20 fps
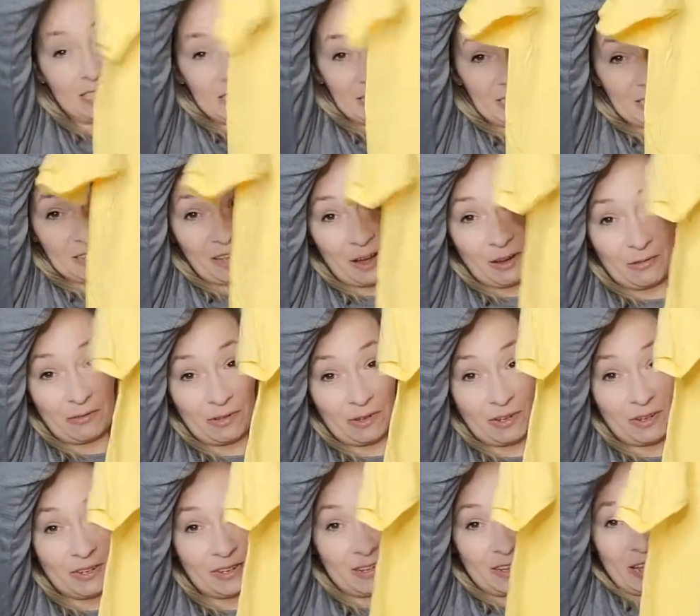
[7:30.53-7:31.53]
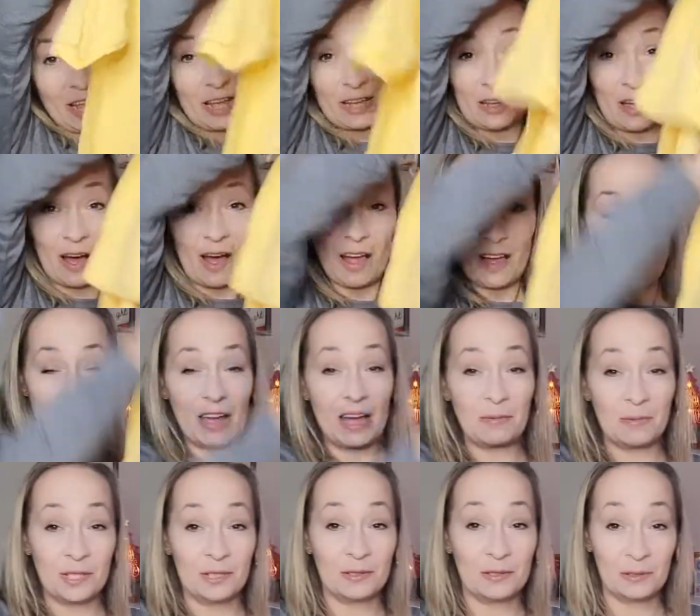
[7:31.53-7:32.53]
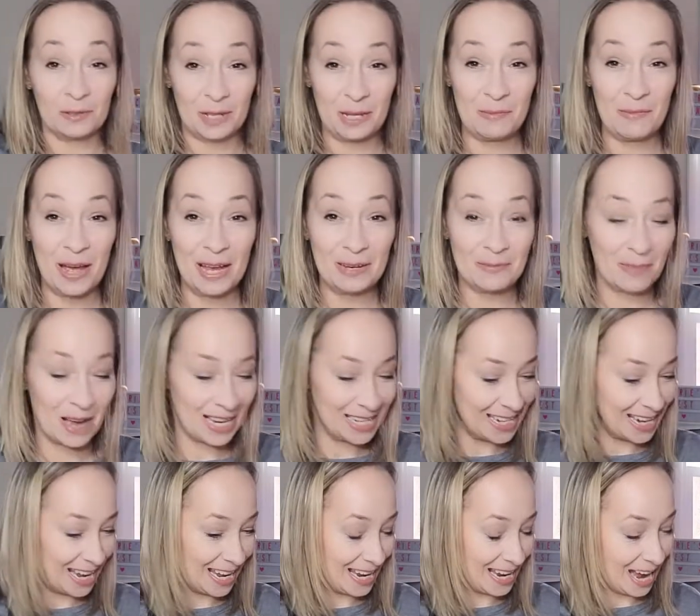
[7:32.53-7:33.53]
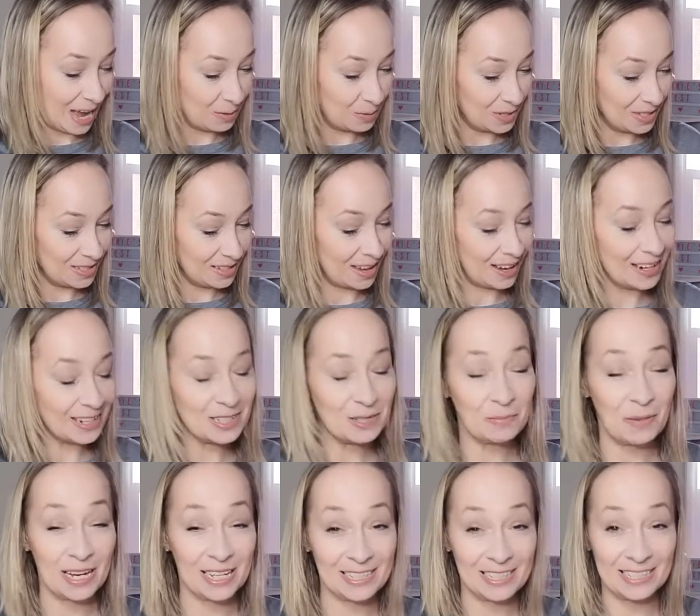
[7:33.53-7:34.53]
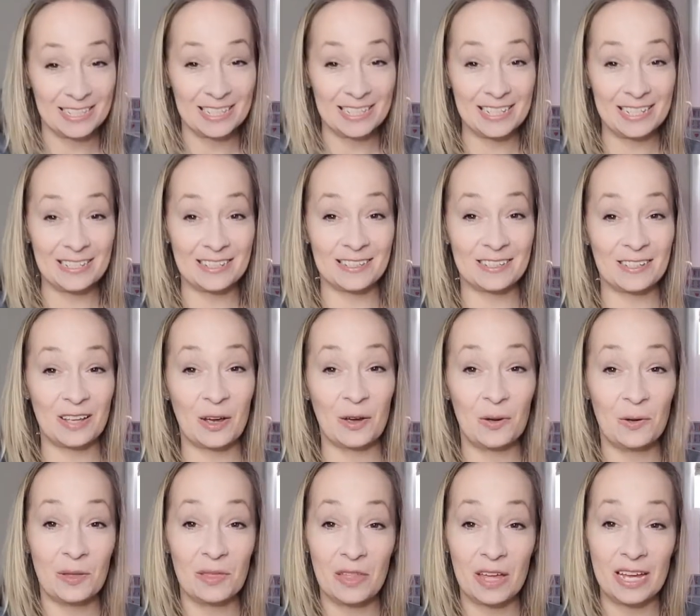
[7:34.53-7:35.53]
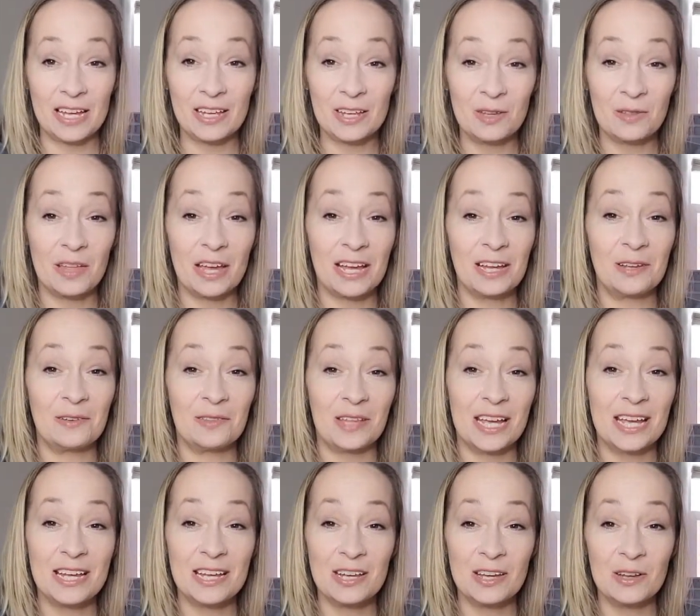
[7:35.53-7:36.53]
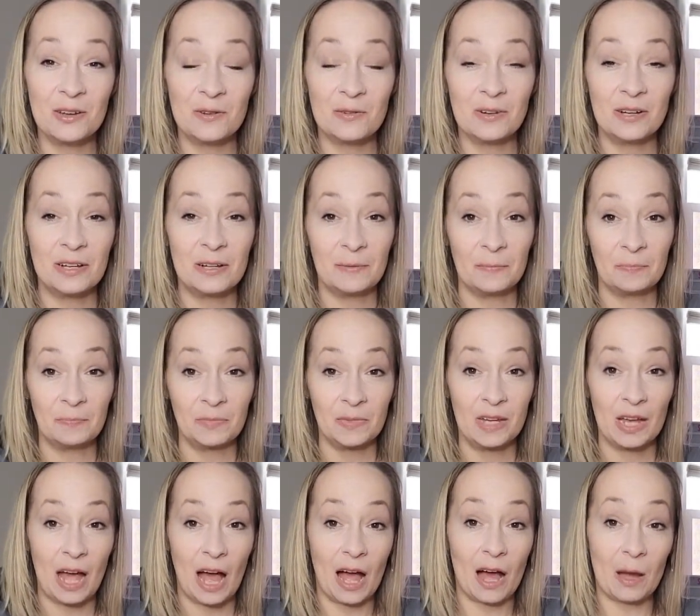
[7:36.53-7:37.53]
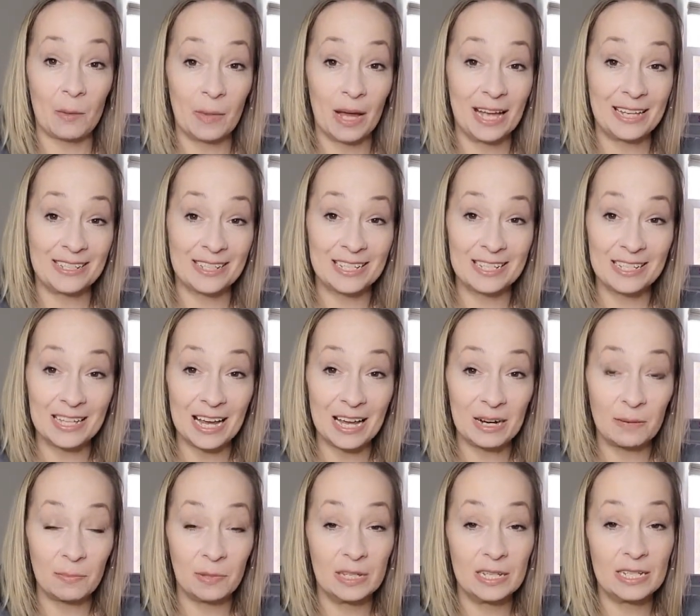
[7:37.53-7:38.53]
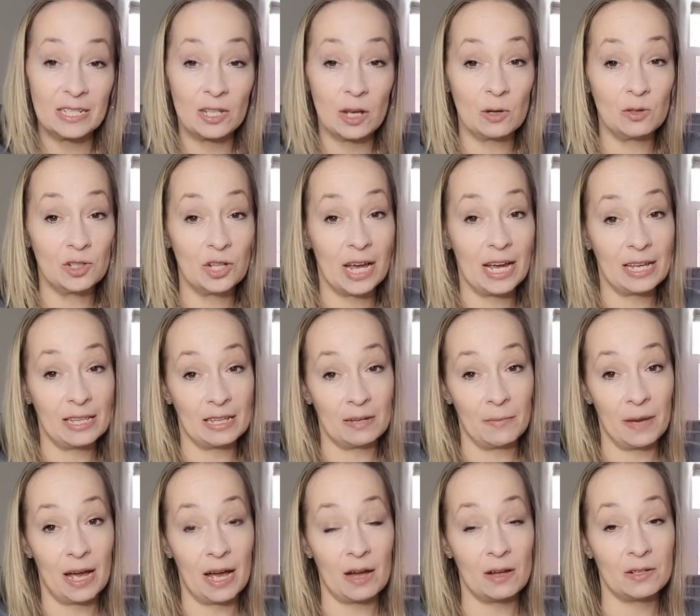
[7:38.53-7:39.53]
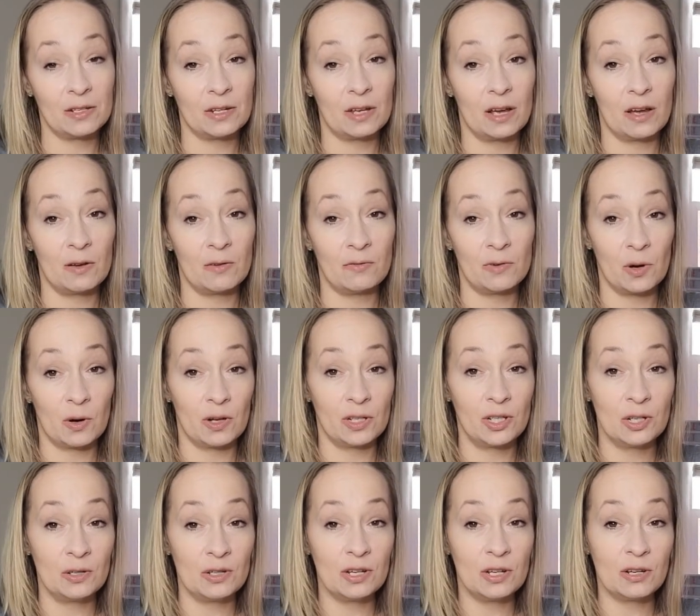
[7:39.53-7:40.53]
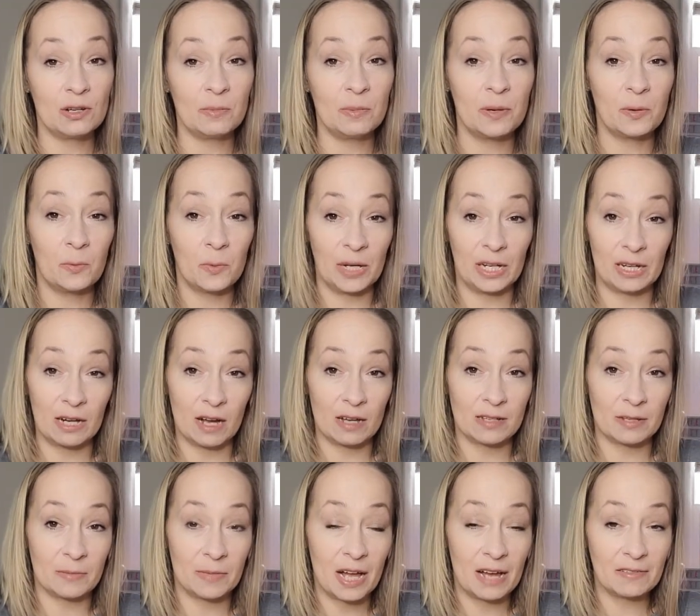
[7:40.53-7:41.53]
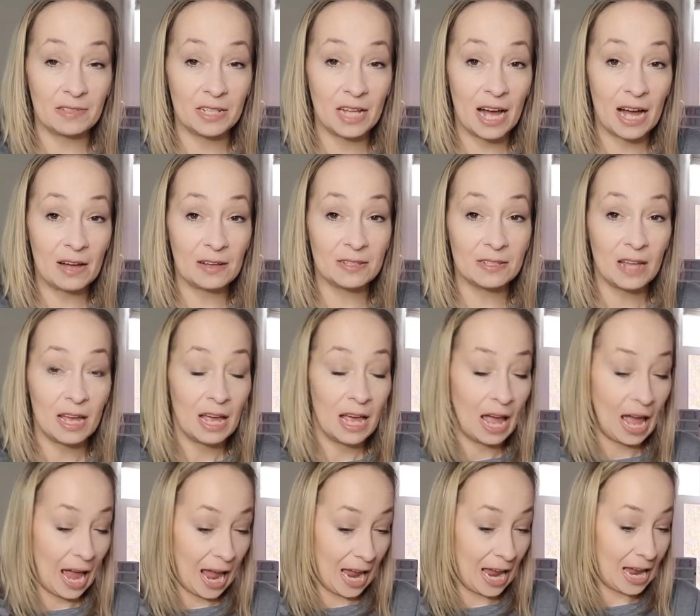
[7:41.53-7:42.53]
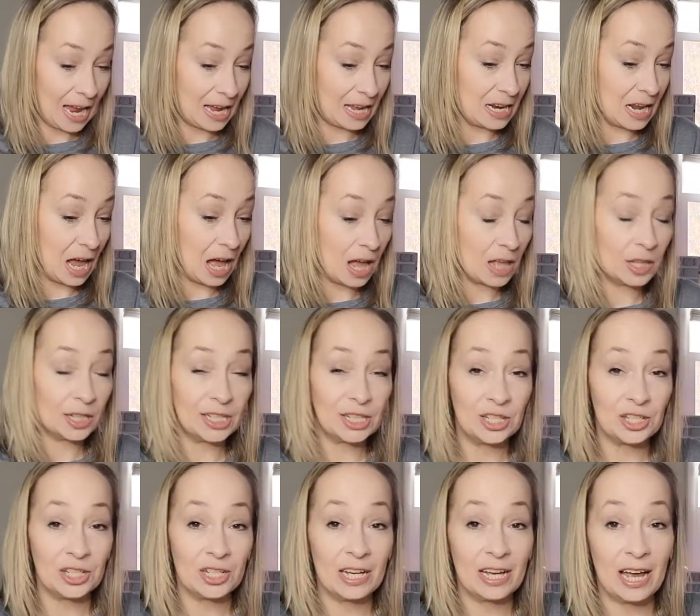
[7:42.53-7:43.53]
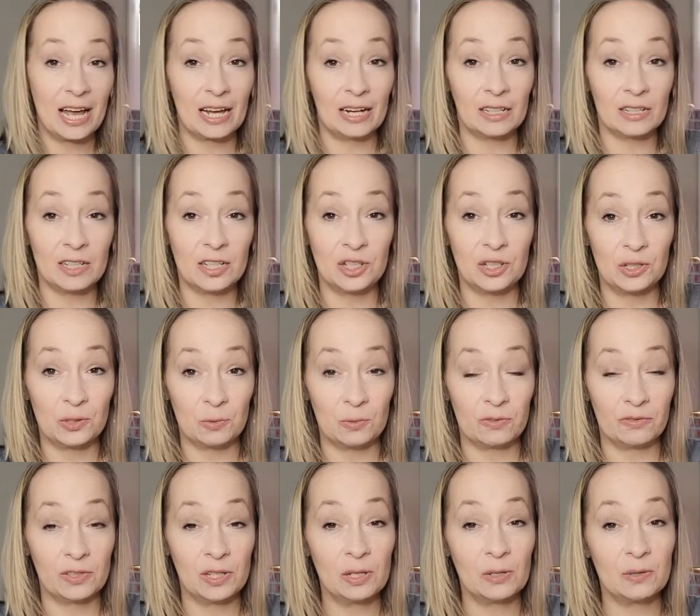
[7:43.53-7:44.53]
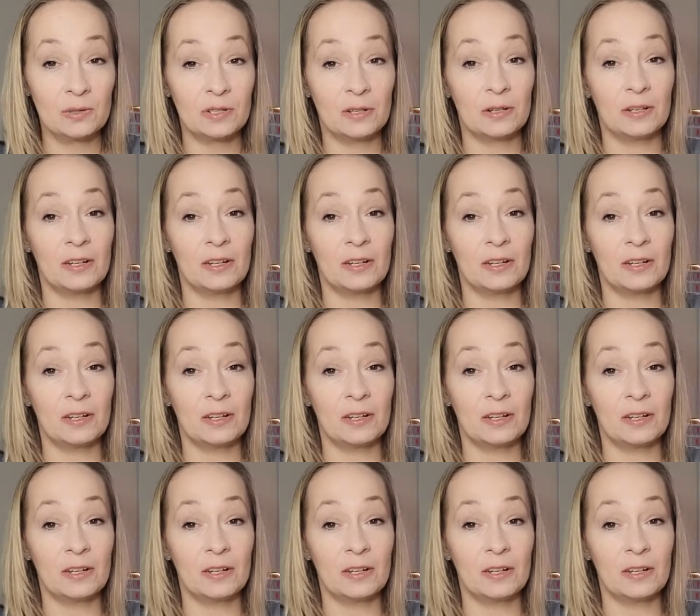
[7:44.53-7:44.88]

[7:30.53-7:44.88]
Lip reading: this over. Y'all have absolutely made my day. I was not expecting this, so thank you, thank you, thank you. As I said, please go check them out over on YouTube, Wicked Awesome Lifestyles, and Alicia at Alicia's Reviews.